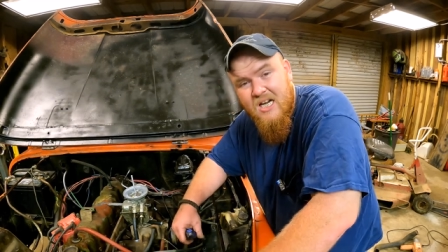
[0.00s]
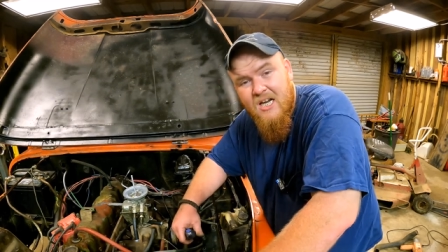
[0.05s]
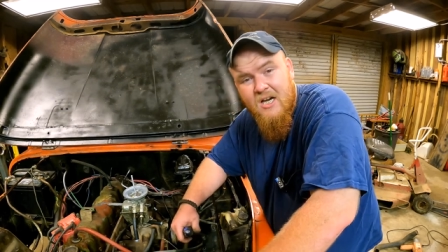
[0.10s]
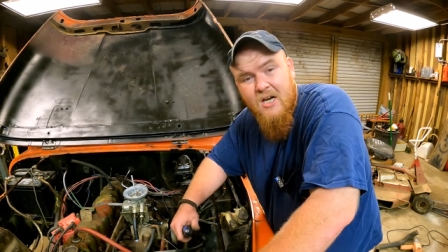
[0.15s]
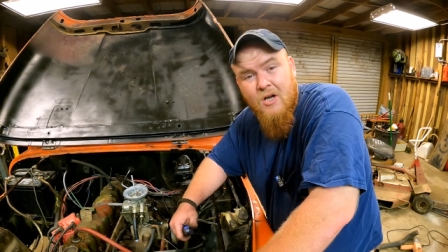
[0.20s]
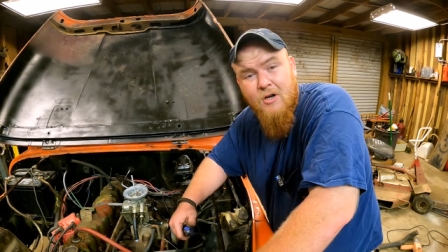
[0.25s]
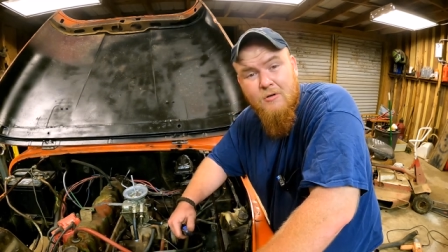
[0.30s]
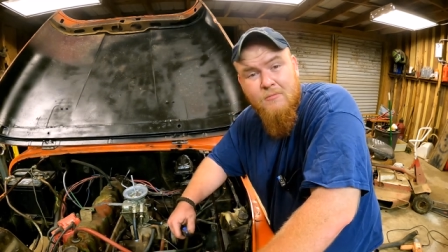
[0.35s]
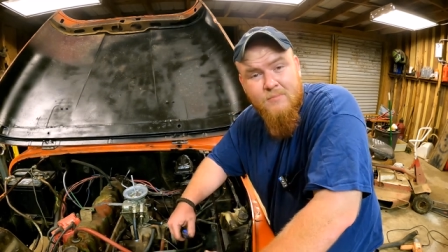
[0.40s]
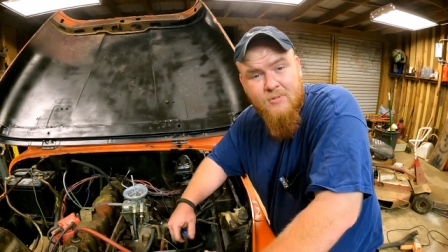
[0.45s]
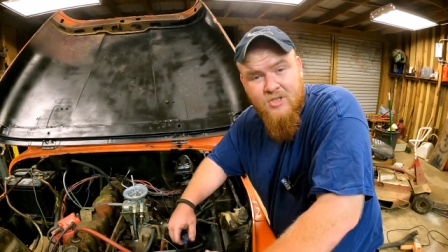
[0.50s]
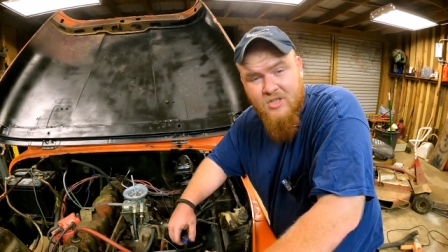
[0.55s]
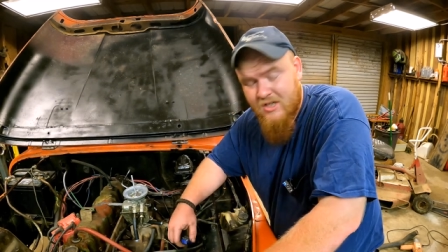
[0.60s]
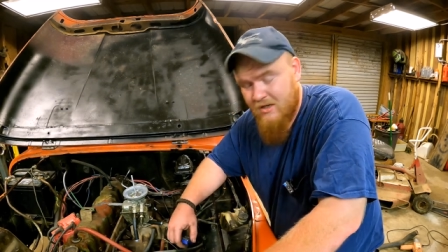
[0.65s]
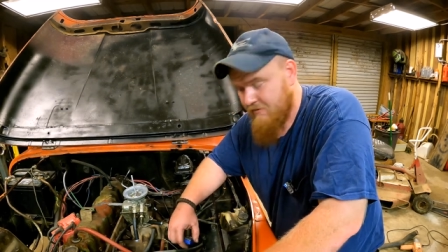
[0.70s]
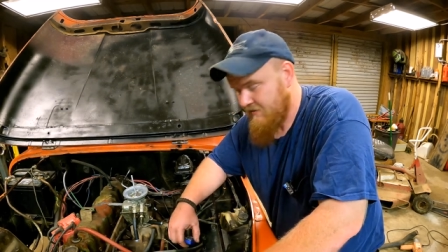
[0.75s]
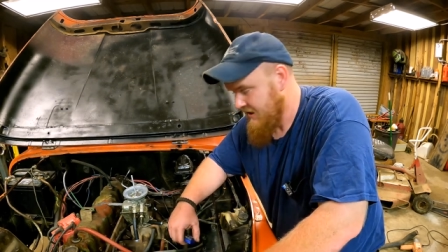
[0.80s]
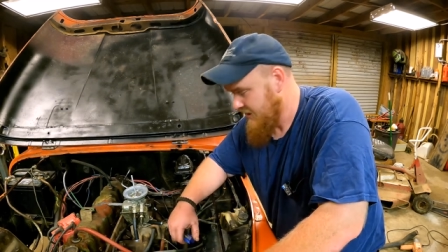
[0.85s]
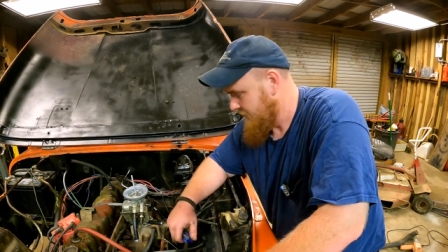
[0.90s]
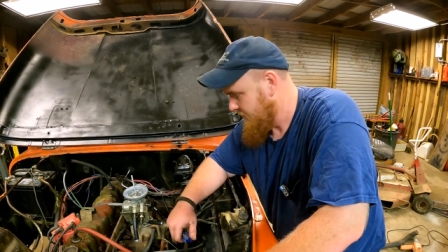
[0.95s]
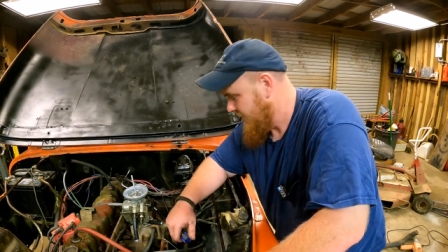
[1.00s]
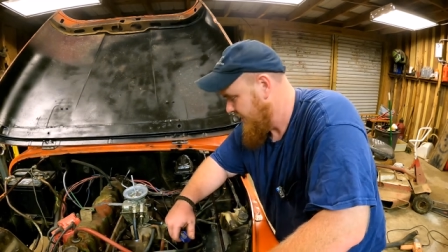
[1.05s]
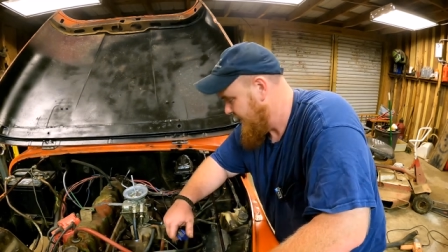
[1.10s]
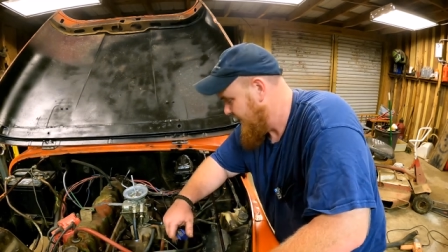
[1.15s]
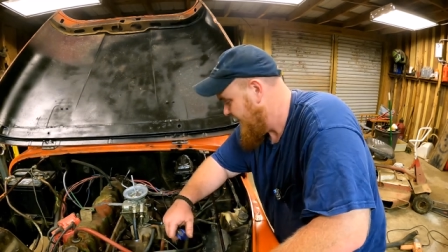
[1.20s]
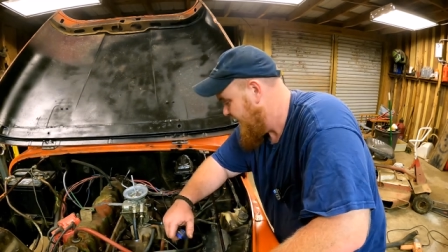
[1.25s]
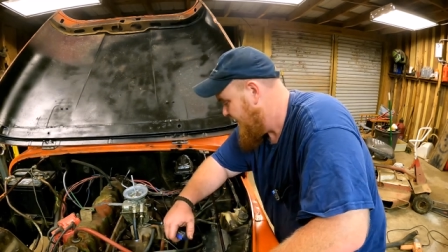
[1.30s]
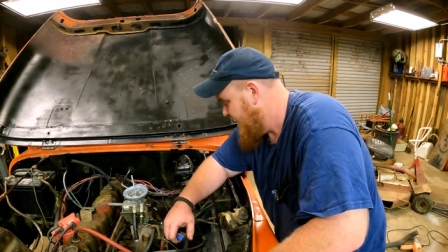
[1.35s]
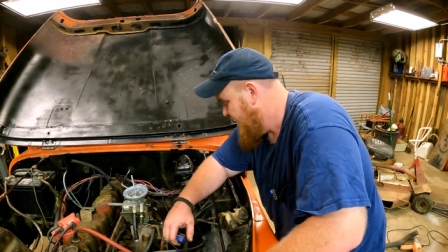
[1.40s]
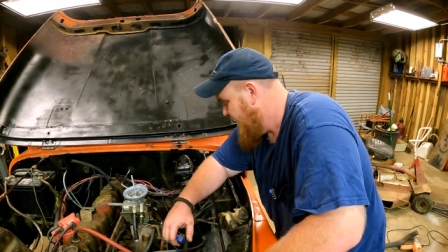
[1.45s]
I hope so
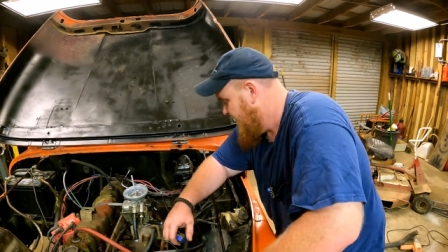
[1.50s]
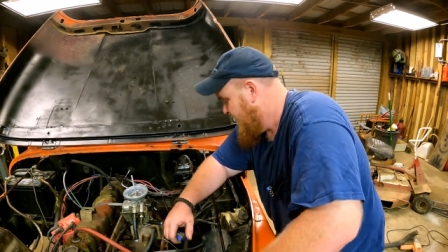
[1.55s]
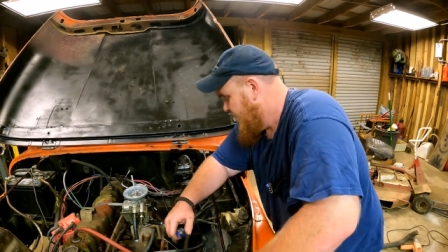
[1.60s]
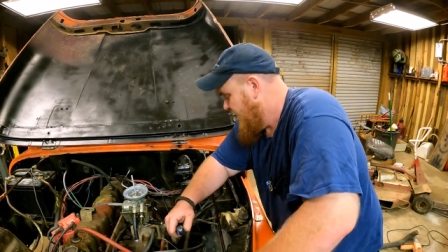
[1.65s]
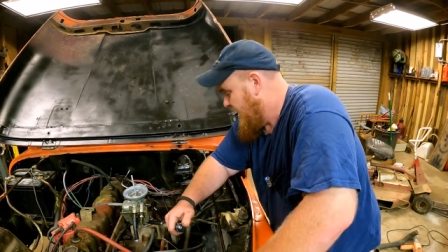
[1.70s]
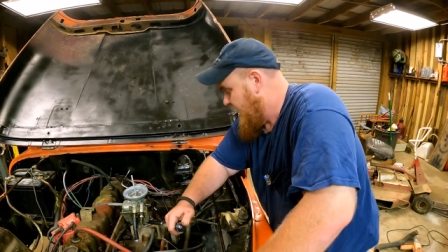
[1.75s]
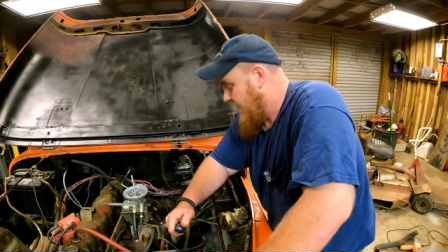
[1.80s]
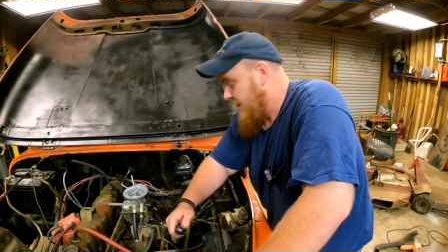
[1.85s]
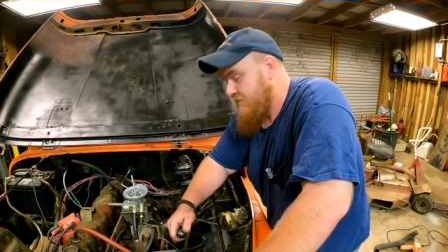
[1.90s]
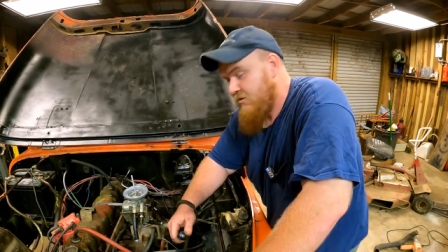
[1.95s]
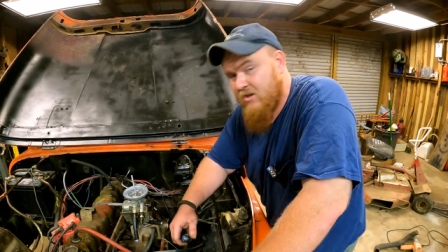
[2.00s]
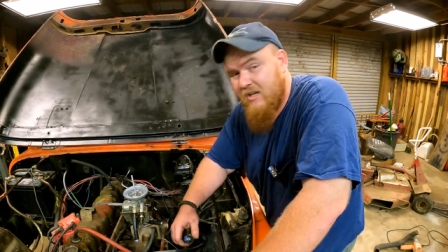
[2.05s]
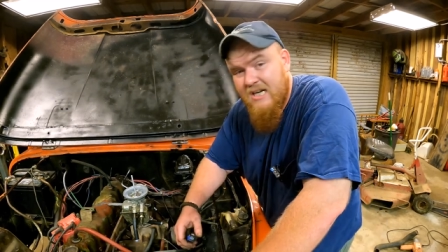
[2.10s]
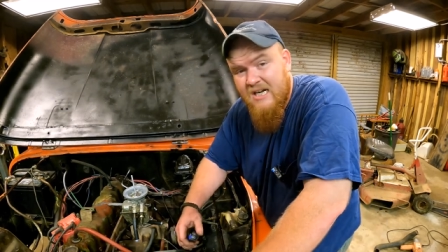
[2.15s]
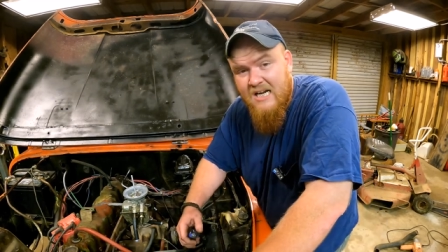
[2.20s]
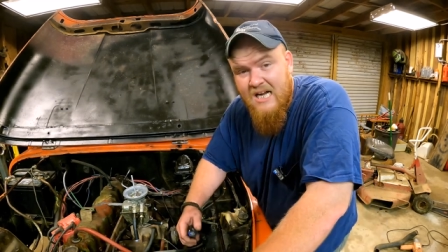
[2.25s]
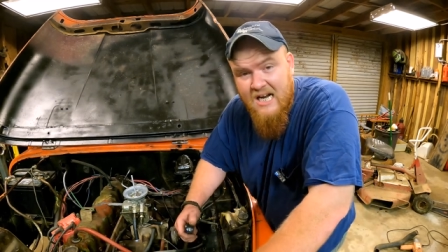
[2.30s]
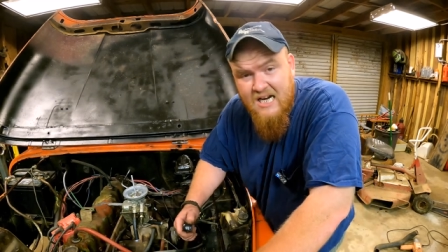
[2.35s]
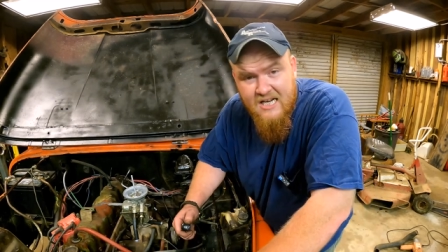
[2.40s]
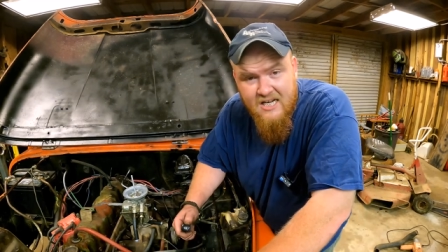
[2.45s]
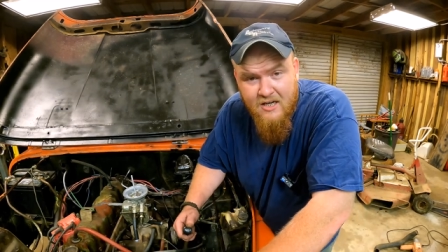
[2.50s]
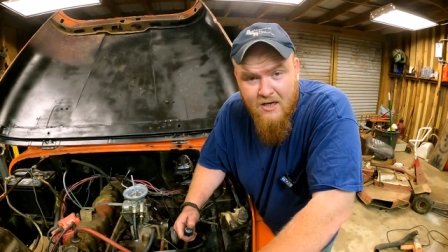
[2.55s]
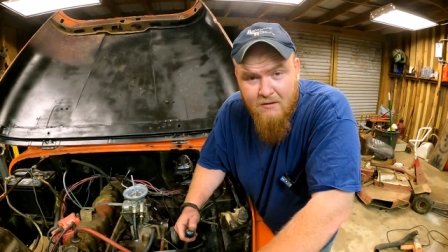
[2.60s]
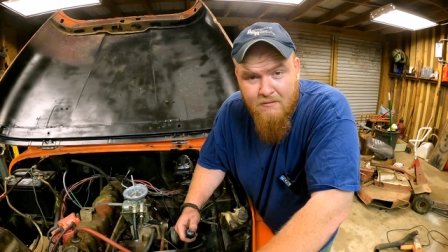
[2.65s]
anyway. I'm glad I didn't